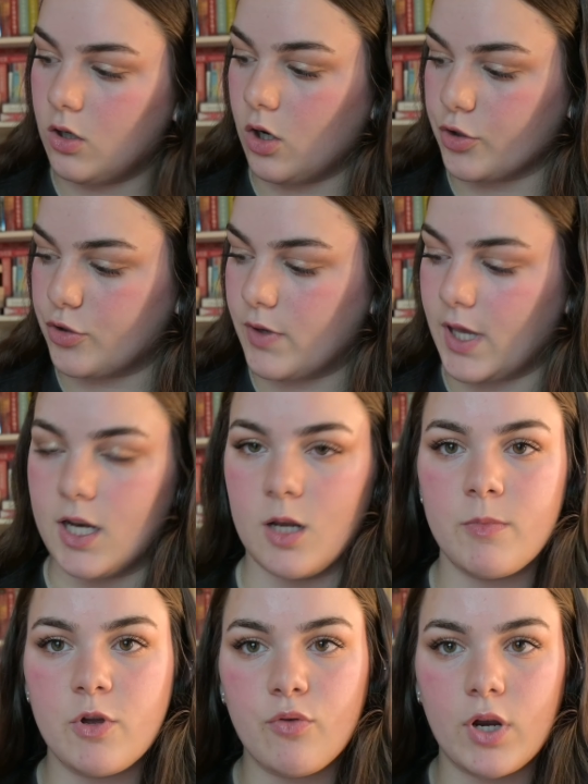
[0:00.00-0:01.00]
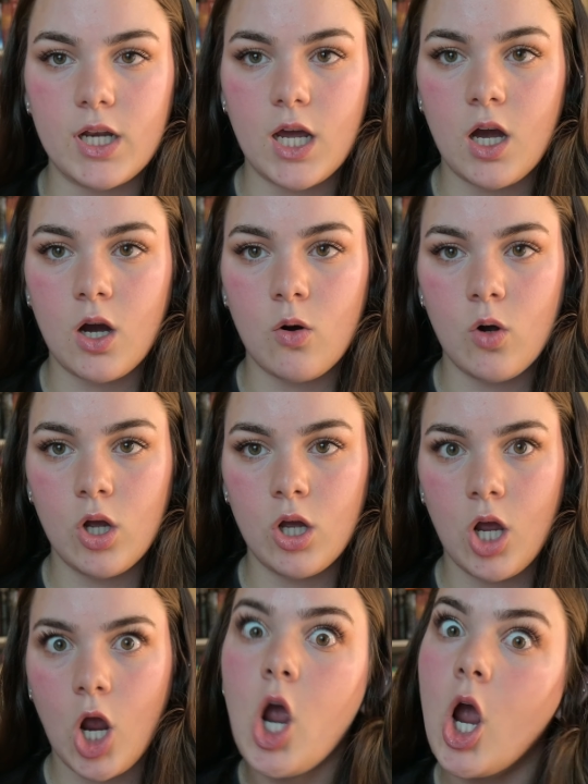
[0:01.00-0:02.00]
Are you kidding me right now?
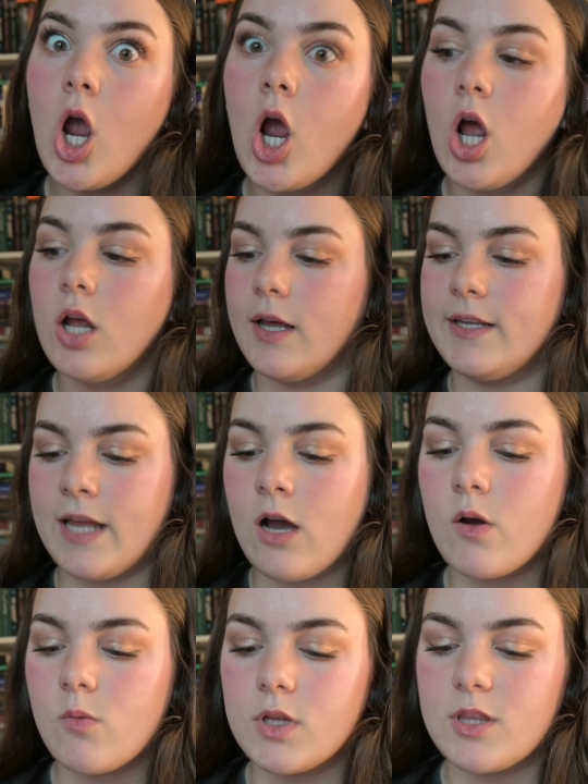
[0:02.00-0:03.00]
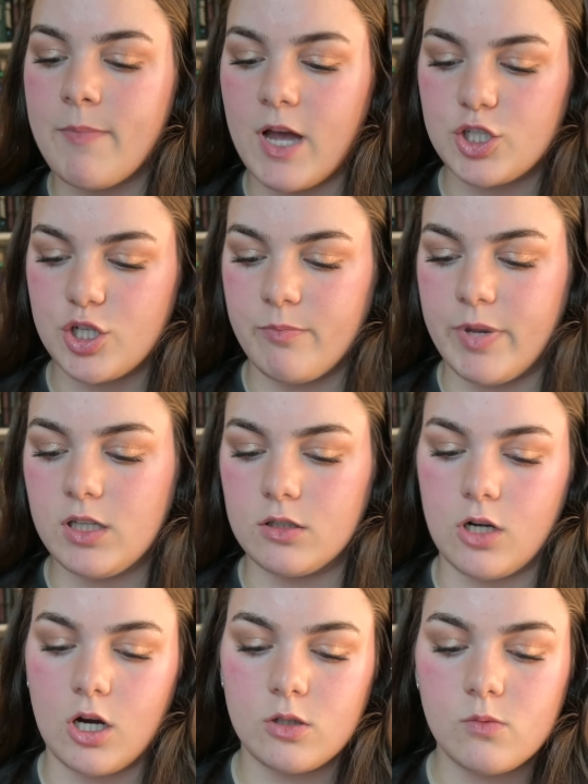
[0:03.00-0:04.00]
And now I want the matching
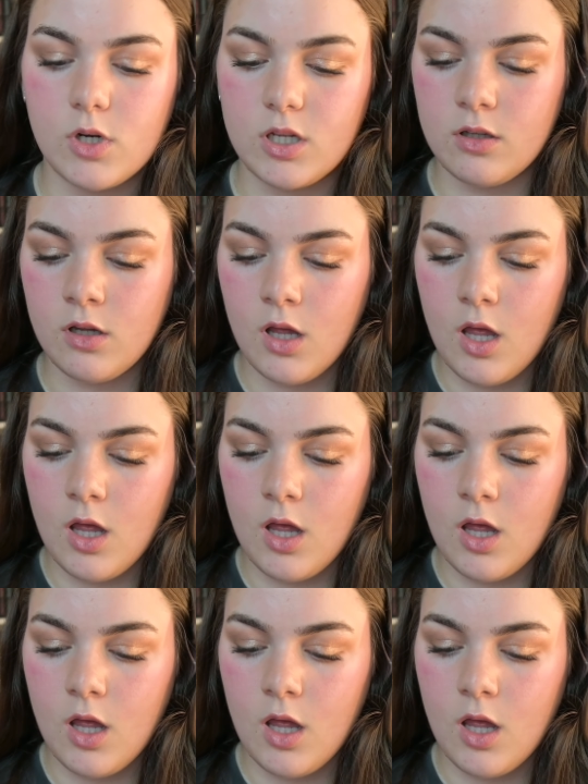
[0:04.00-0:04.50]
Belladonna one,